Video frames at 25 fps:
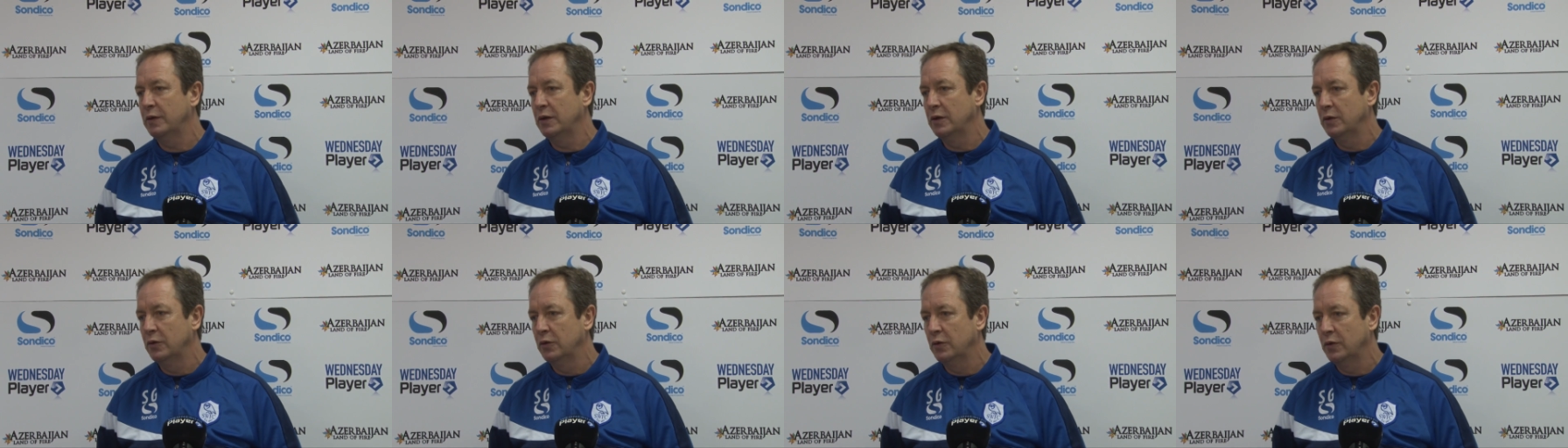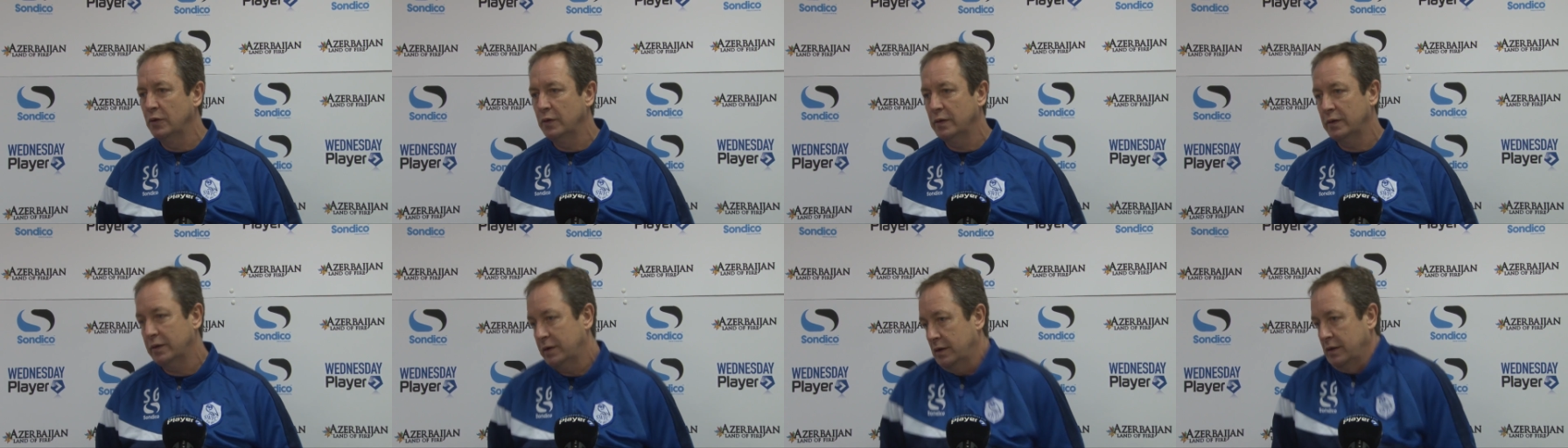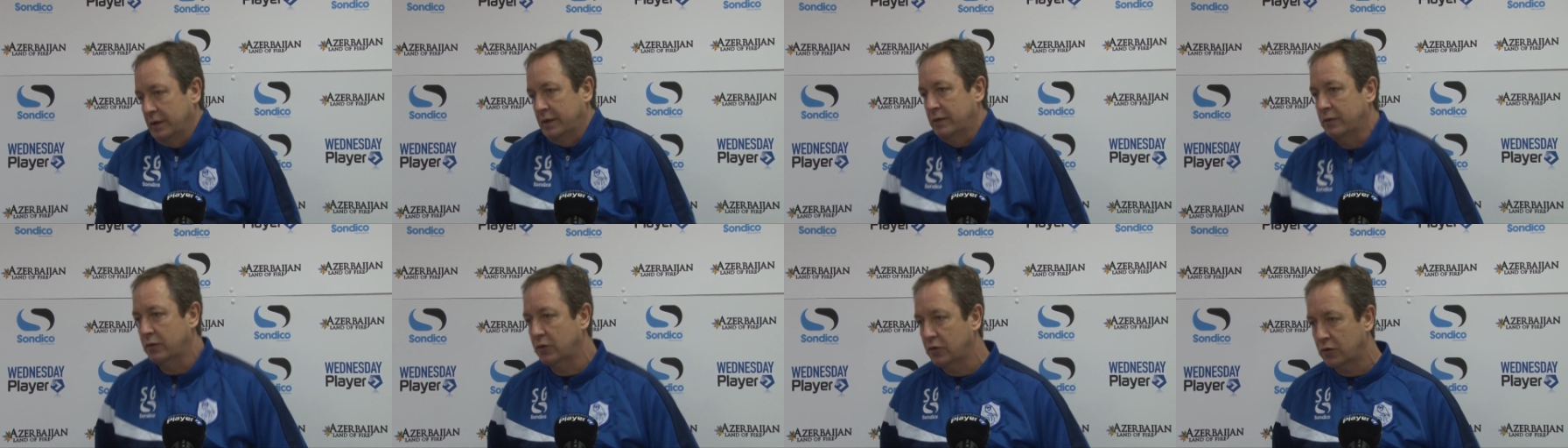who
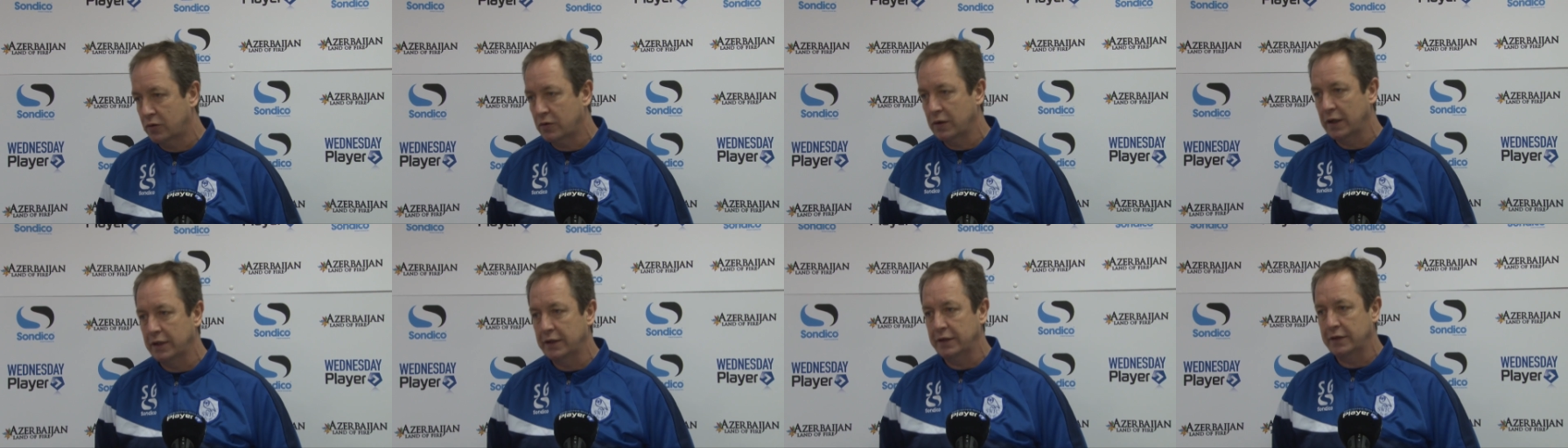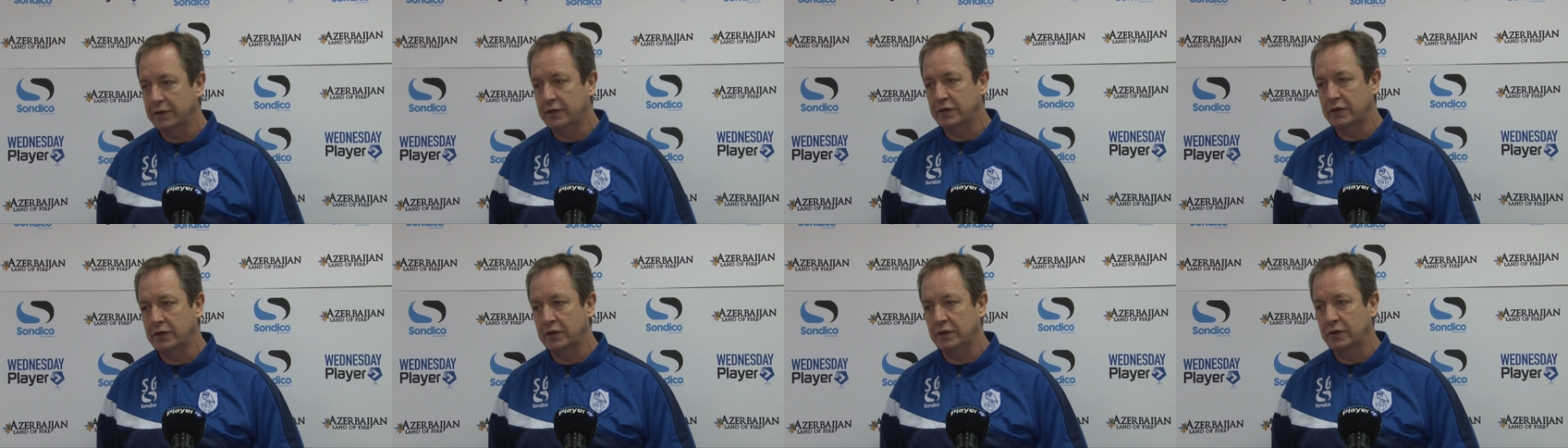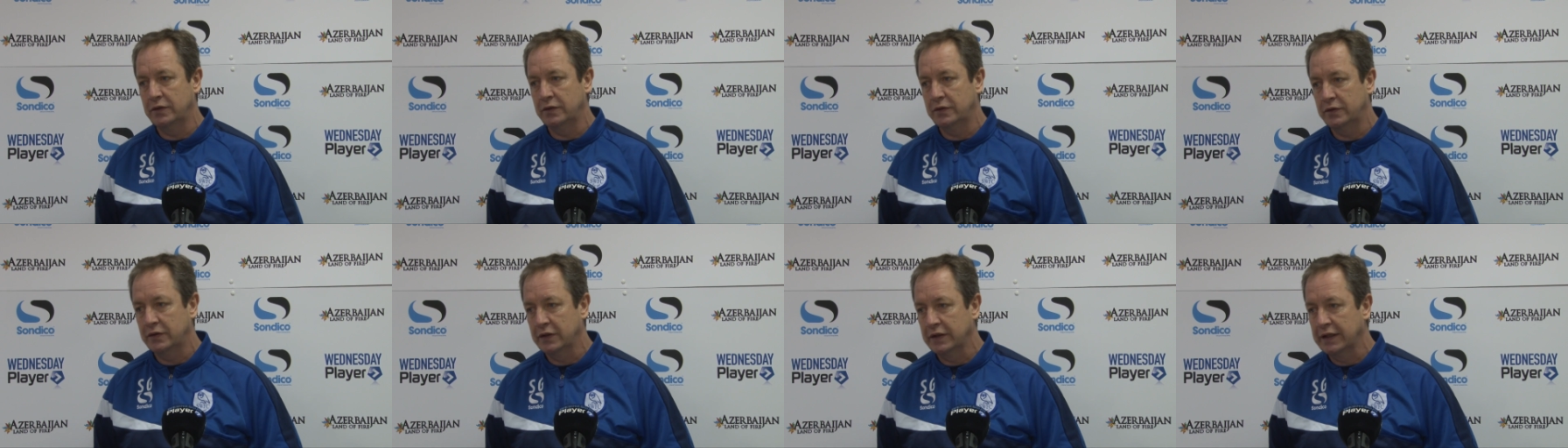credit
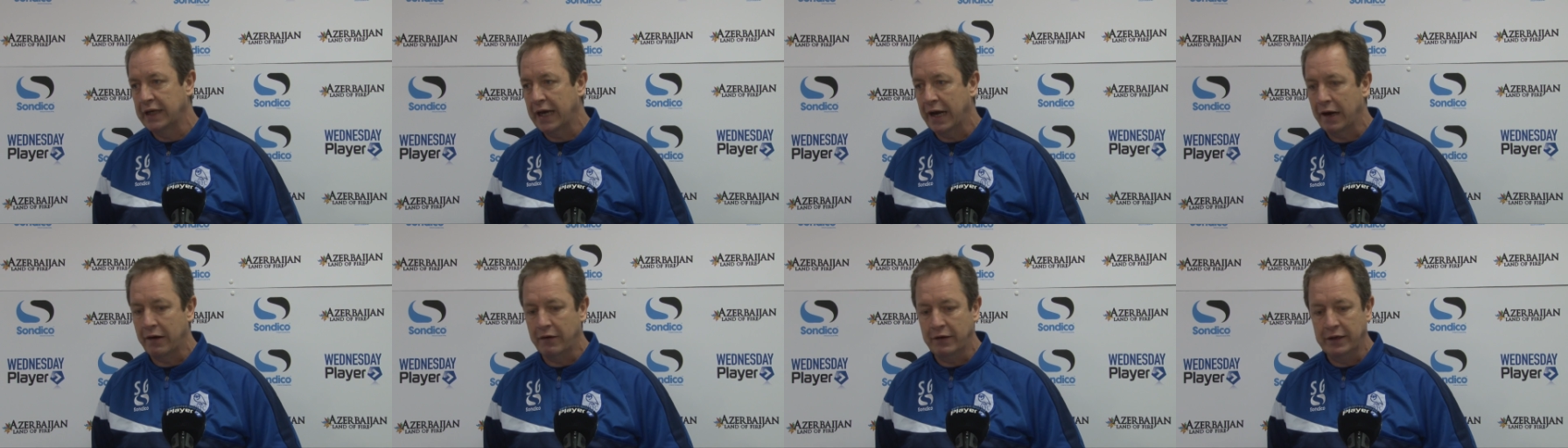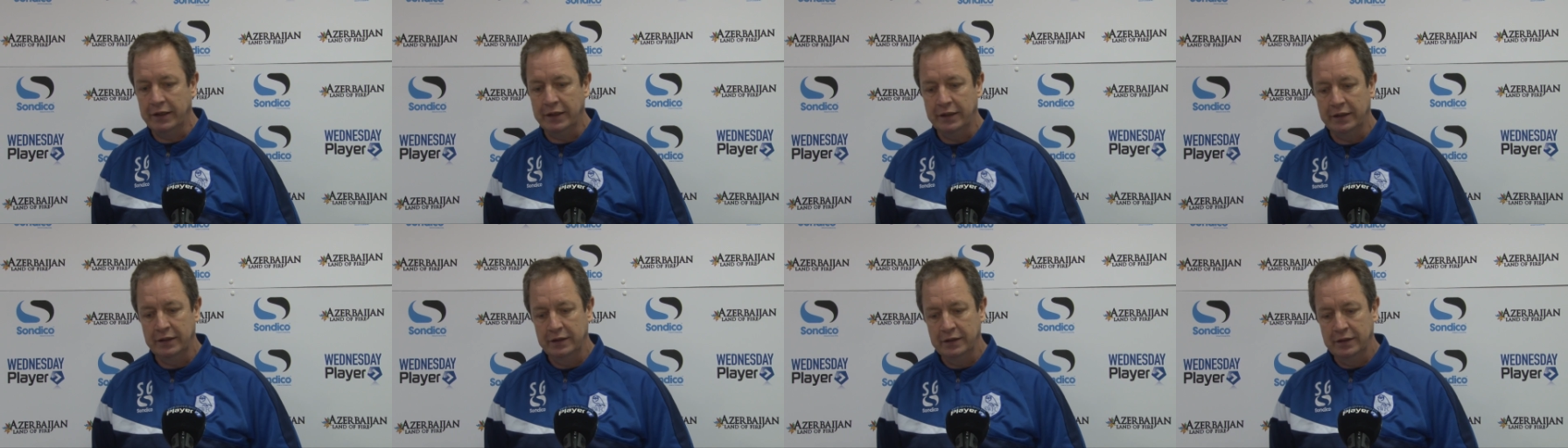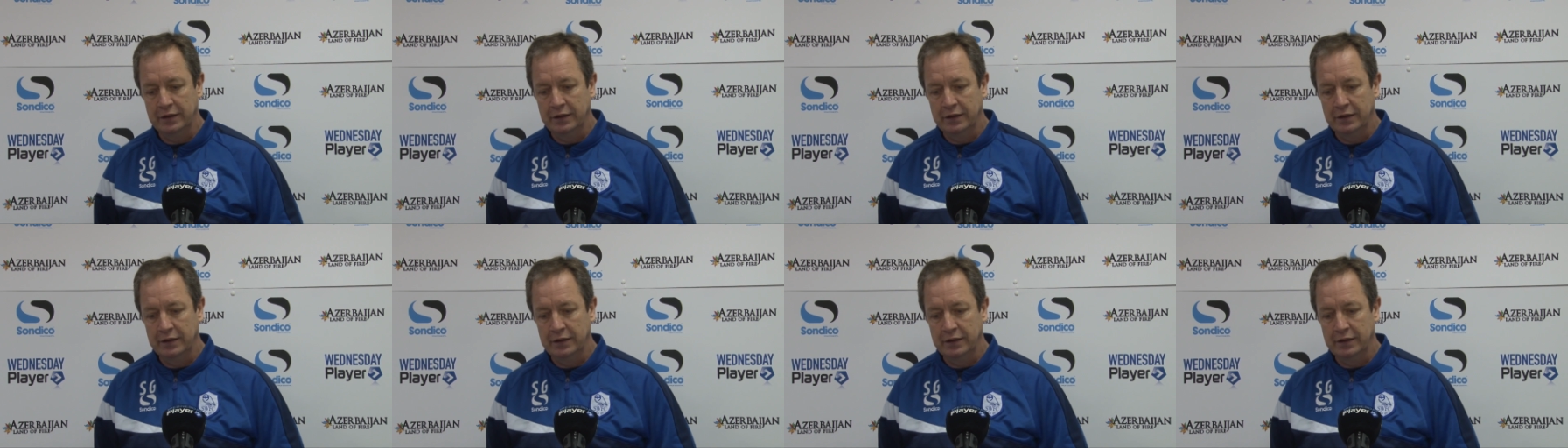to, to Gary.